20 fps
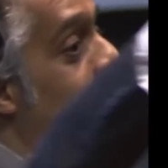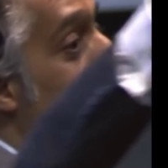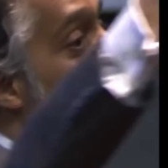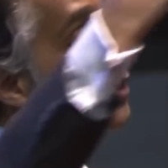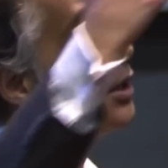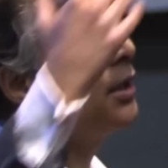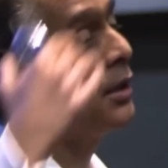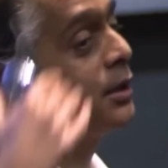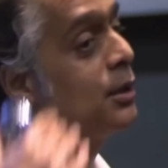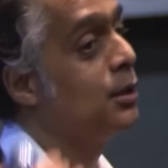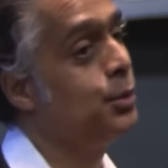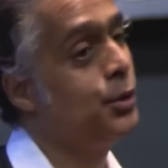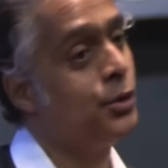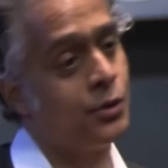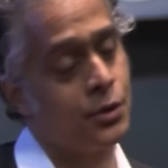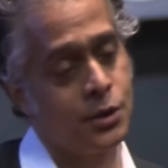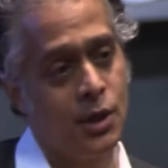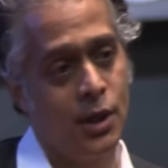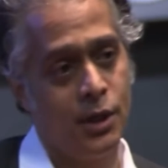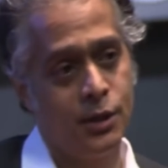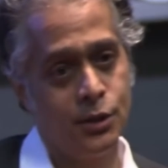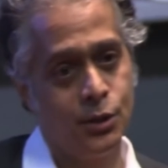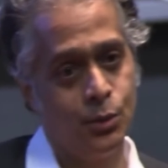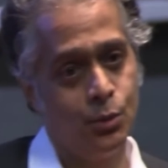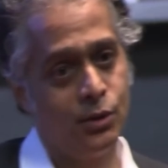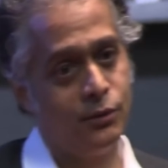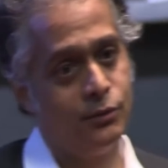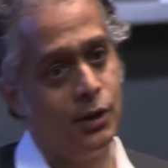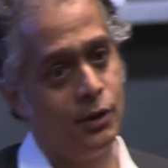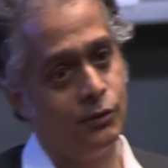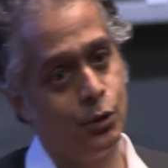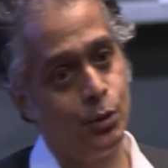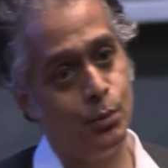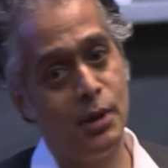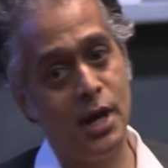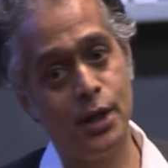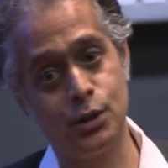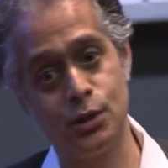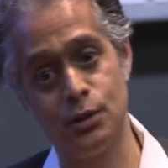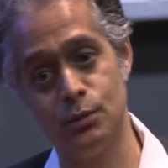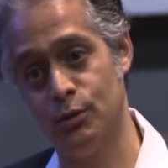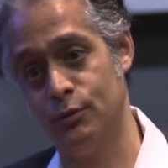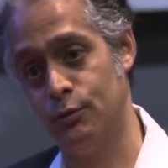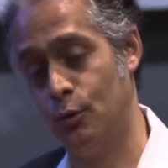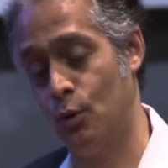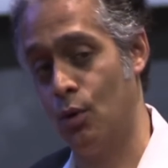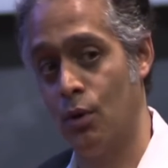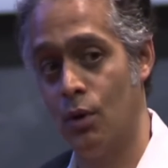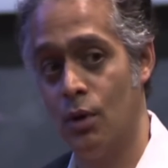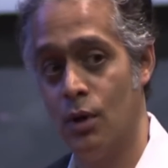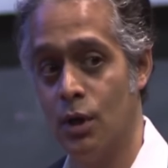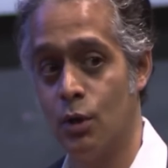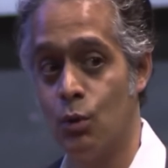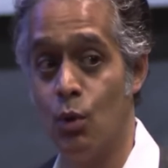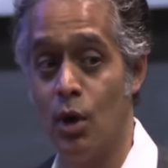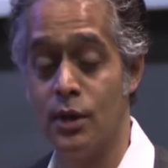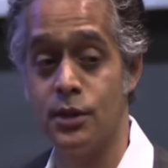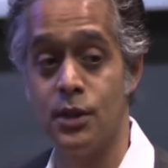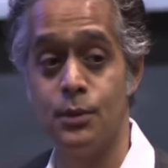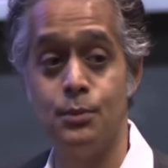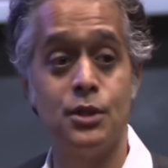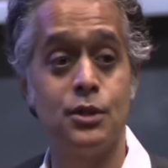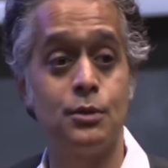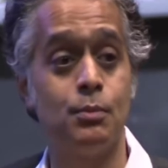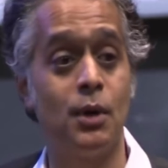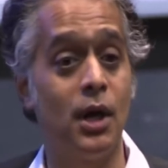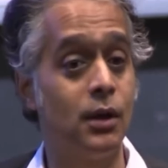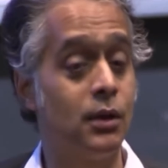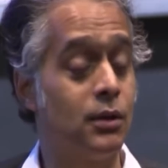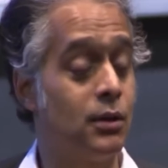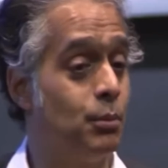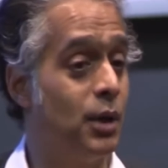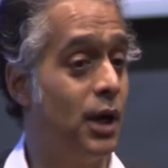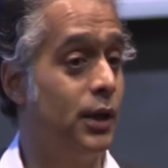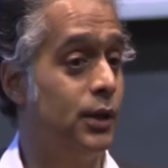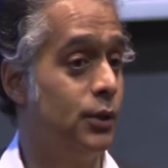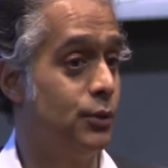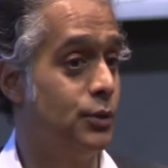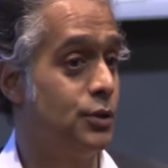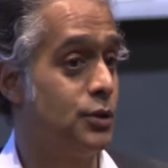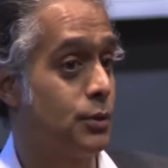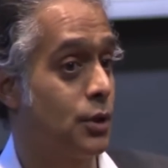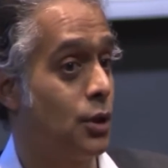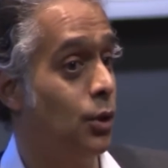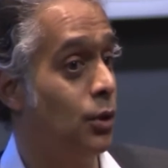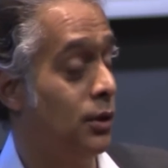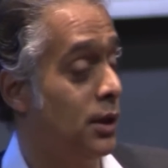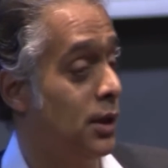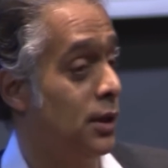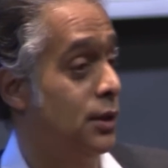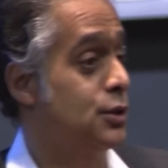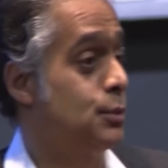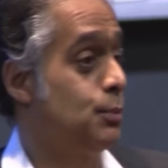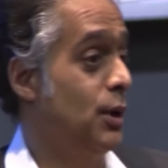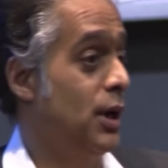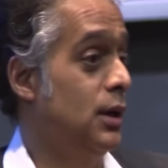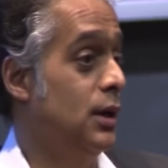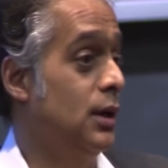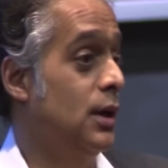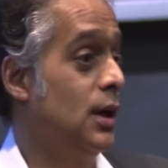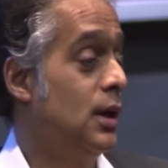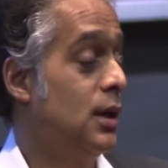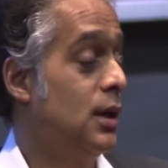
something in computer science you would have never imagined before, a quantum-inspired or a bio-cochlea-inspired